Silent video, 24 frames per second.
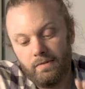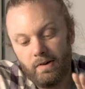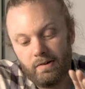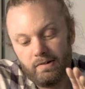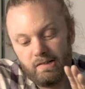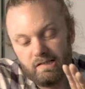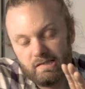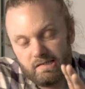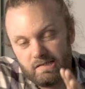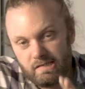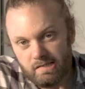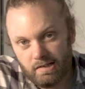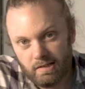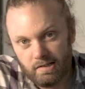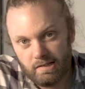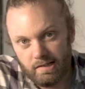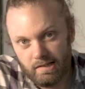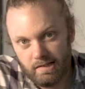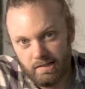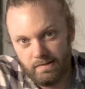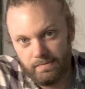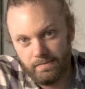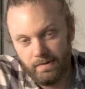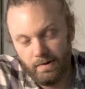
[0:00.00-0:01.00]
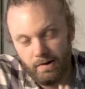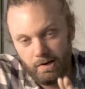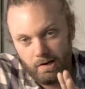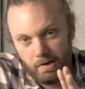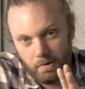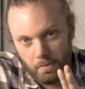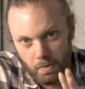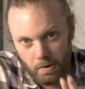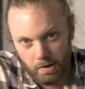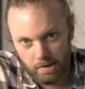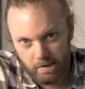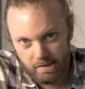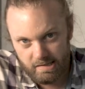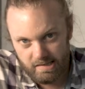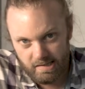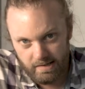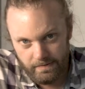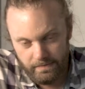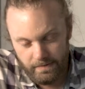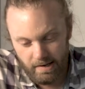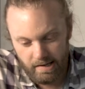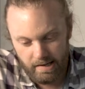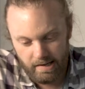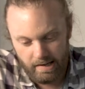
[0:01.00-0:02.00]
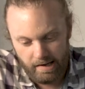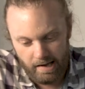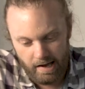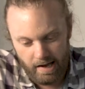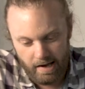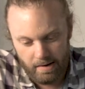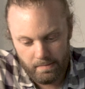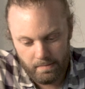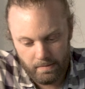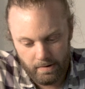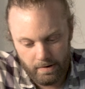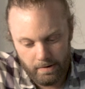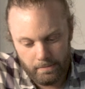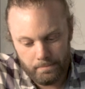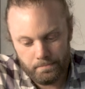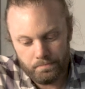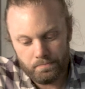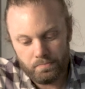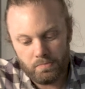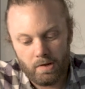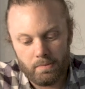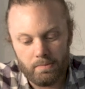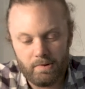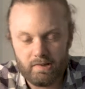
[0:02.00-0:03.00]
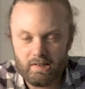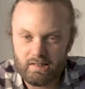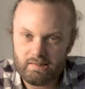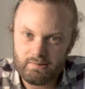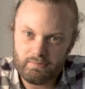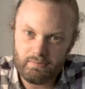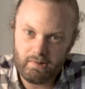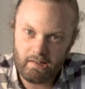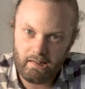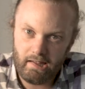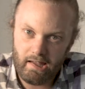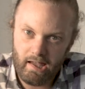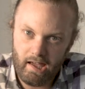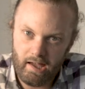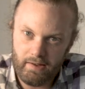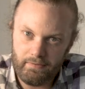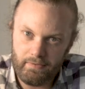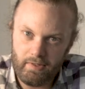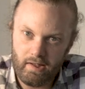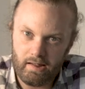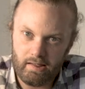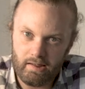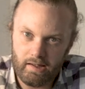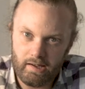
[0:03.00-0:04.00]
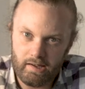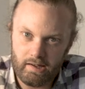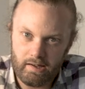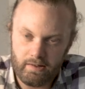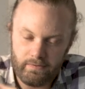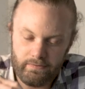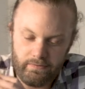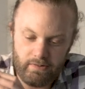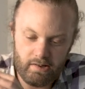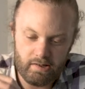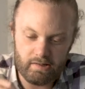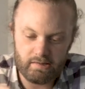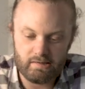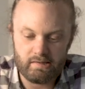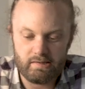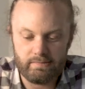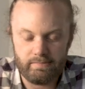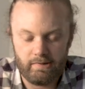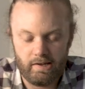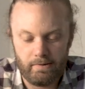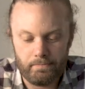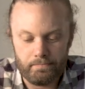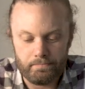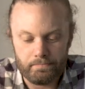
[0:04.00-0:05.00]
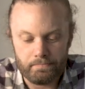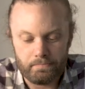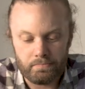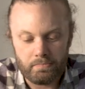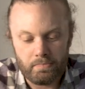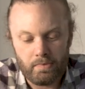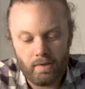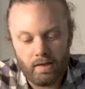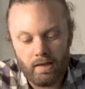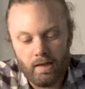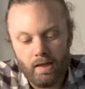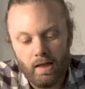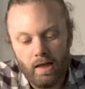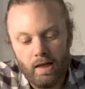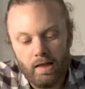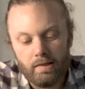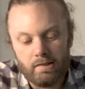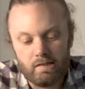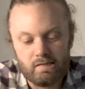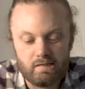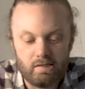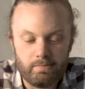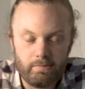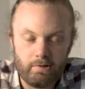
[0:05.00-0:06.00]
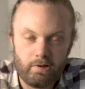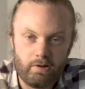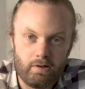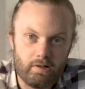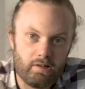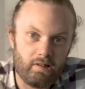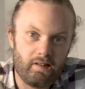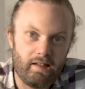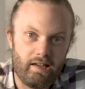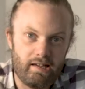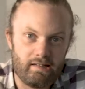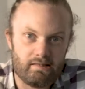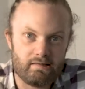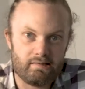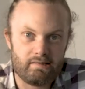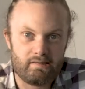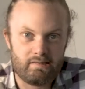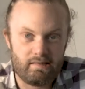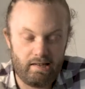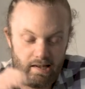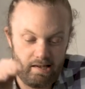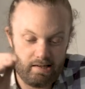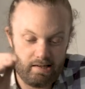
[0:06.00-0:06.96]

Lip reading: very solid, very quality feeling camera. It doesn't really have that Leica feel to me. The Simicon lens